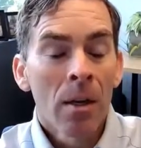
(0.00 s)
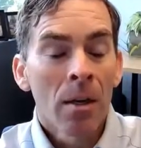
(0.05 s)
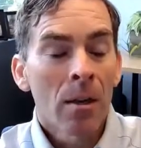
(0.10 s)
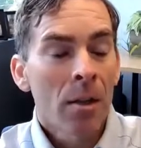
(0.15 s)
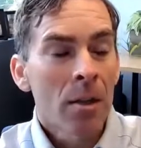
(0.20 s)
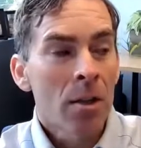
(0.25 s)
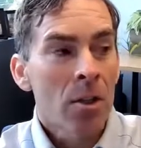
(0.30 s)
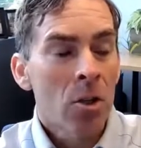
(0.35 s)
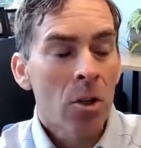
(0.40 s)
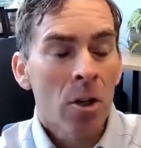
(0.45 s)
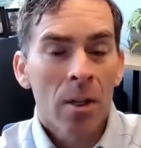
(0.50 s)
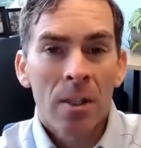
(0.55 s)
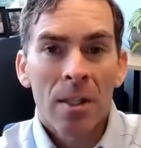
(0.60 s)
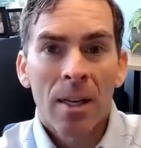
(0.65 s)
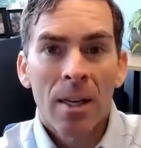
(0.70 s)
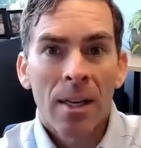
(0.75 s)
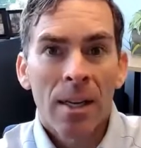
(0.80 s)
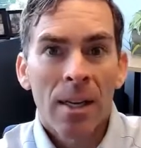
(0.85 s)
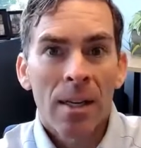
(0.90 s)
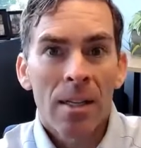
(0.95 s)
let's start
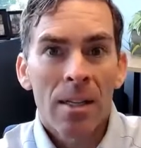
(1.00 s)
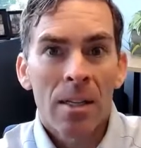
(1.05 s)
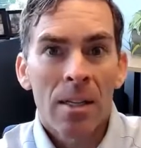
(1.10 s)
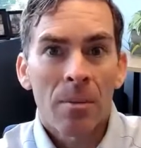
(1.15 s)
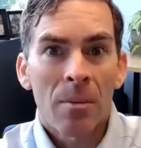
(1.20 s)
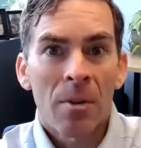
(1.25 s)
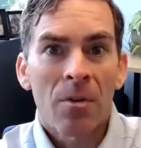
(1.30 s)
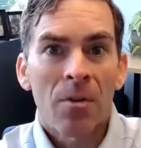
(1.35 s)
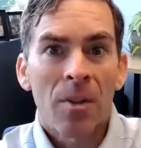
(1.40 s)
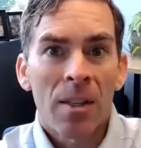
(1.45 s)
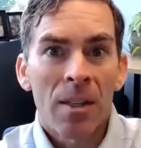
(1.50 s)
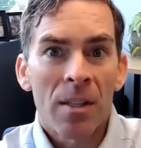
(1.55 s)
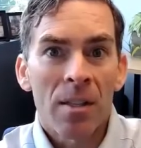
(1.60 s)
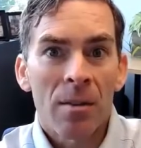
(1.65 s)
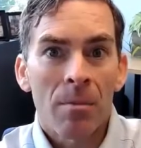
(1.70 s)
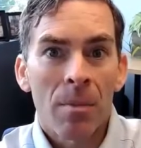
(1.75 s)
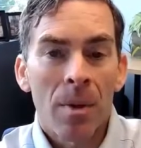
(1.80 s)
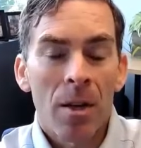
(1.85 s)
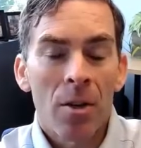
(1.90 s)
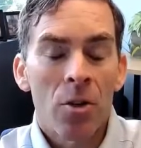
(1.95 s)
taking some
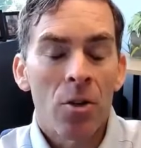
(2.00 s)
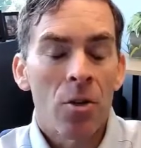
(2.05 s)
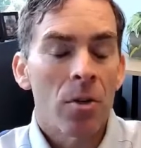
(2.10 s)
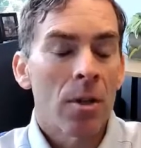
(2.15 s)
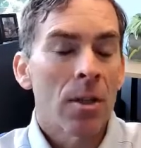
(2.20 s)
defensive measures.